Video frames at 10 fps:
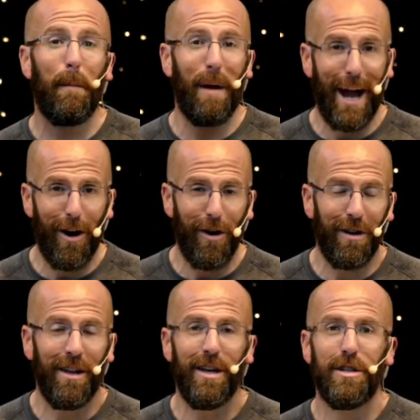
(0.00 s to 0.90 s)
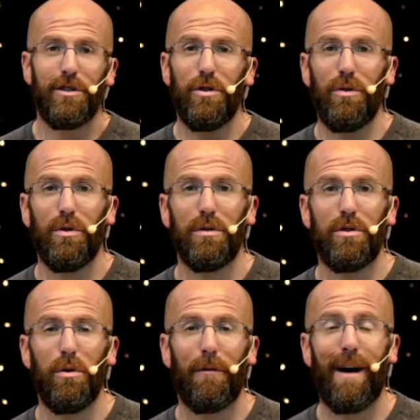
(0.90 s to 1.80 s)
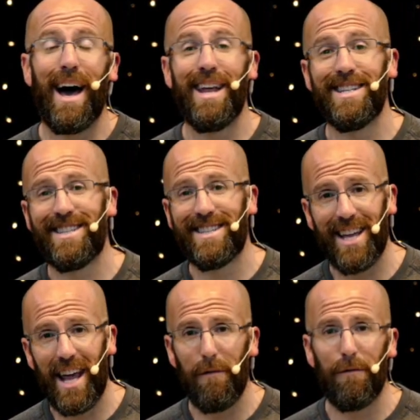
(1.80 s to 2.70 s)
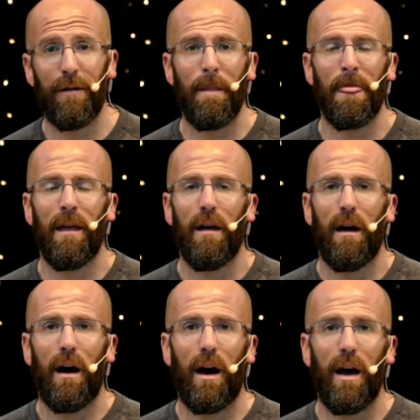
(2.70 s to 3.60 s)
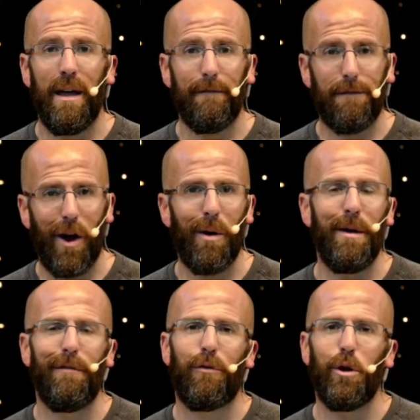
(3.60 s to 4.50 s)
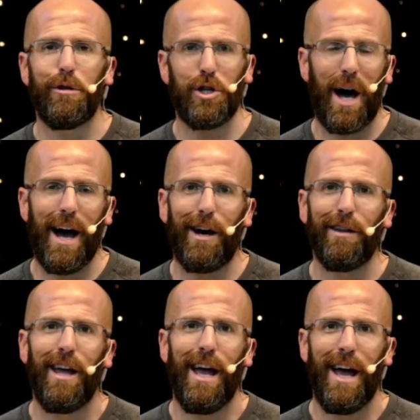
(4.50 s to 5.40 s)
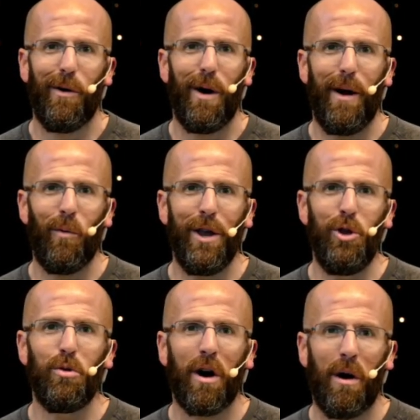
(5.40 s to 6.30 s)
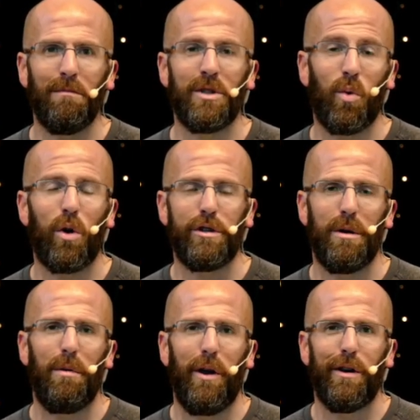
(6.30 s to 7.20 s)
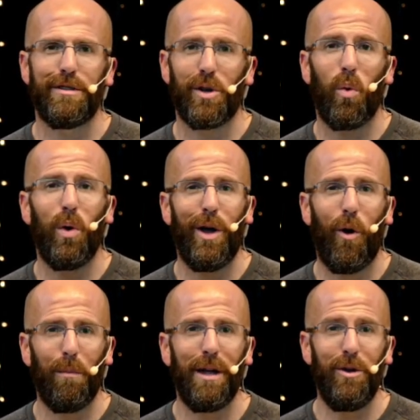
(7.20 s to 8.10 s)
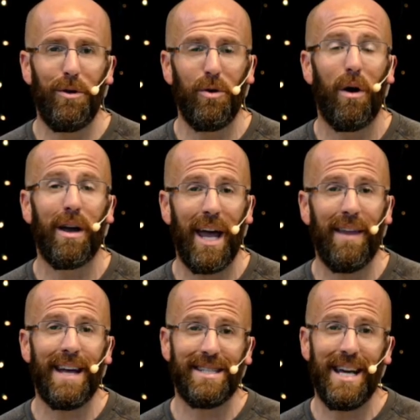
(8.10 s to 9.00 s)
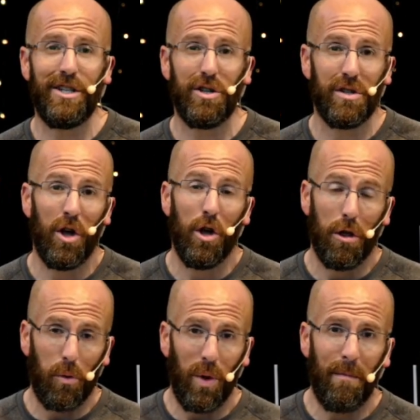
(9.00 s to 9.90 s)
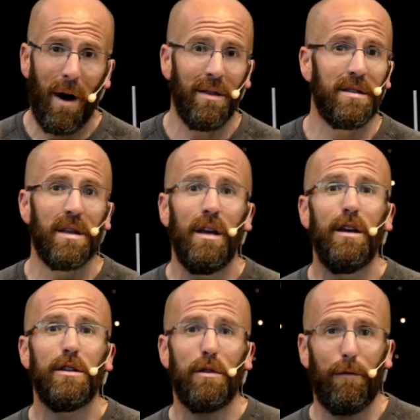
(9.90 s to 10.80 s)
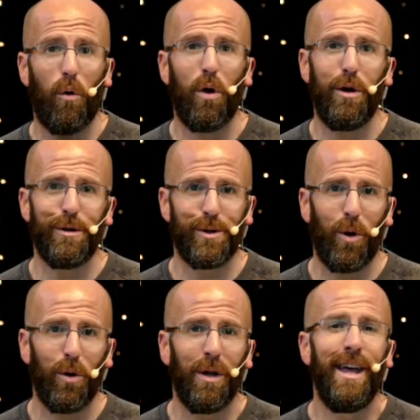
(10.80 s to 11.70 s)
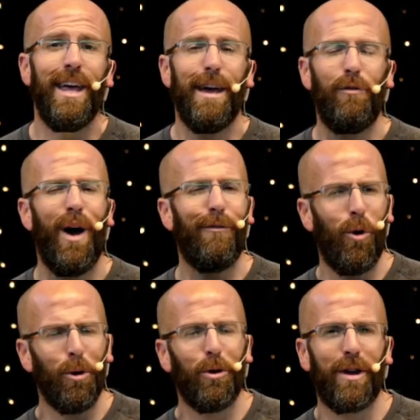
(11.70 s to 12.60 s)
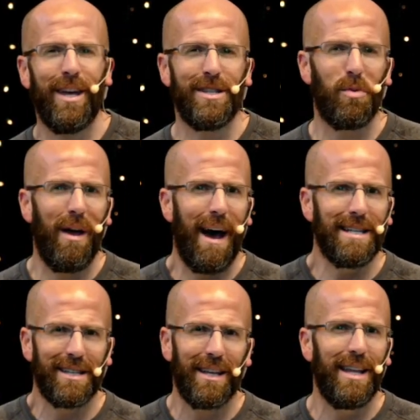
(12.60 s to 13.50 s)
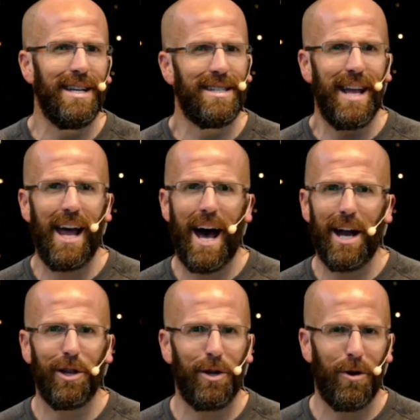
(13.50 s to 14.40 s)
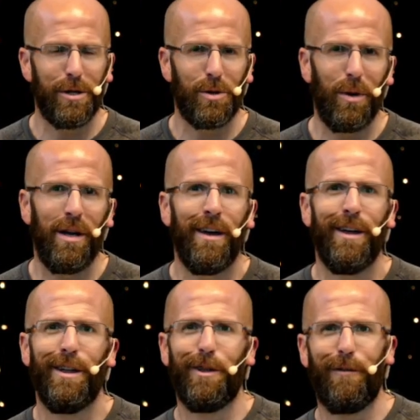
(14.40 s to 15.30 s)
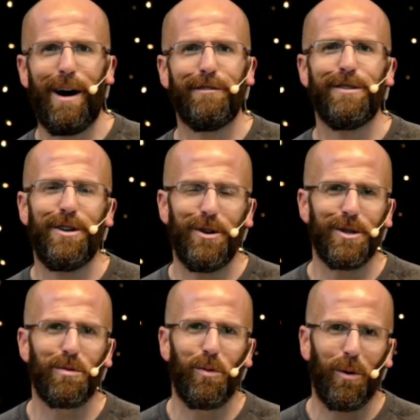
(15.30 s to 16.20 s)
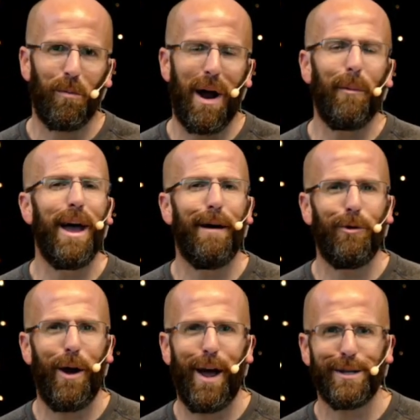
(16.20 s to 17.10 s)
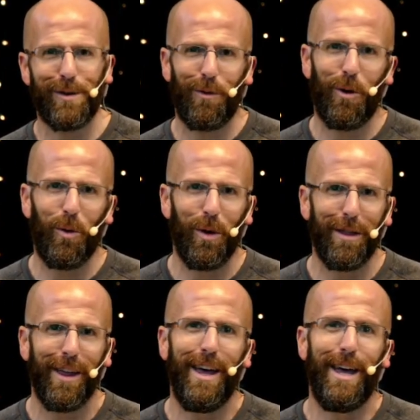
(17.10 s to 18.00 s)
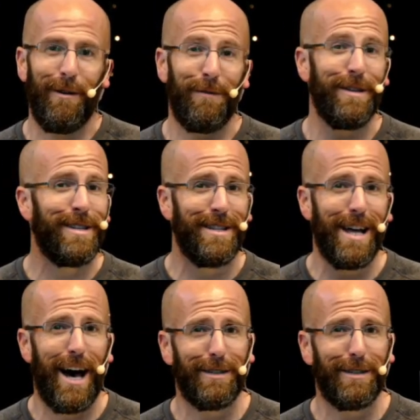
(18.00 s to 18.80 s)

prepared to provide a safe environment for your child when you come to worship here. So we hope that you do. Again, that's ages 3 months to 4 years old. If you have older kids, we ask that they stay out of the nursery. The volunteers will probably have their hands full with infants and